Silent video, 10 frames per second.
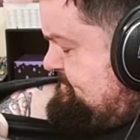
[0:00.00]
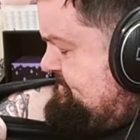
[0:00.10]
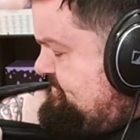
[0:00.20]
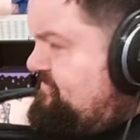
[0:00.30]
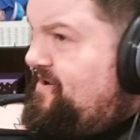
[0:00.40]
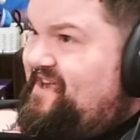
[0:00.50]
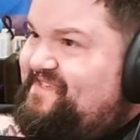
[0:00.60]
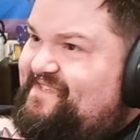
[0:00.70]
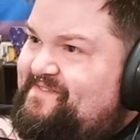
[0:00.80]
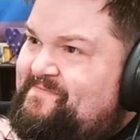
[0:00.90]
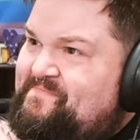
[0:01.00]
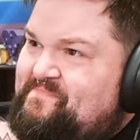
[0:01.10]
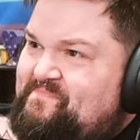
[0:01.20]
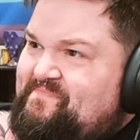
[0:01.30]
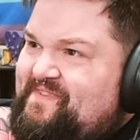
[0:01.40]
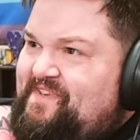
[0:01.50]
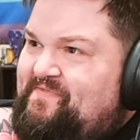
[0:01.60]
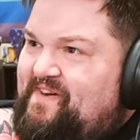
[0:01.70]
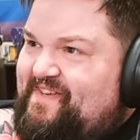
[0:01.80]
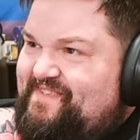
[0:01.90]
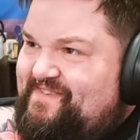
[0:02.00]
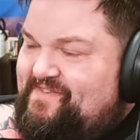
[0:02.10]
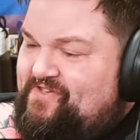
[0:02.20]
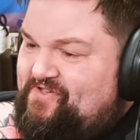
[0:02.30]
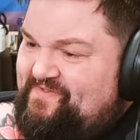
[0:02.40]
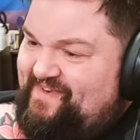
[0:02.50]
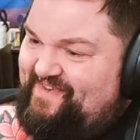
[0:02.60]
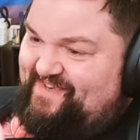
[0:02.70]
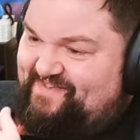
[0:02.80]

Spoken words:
Christ. He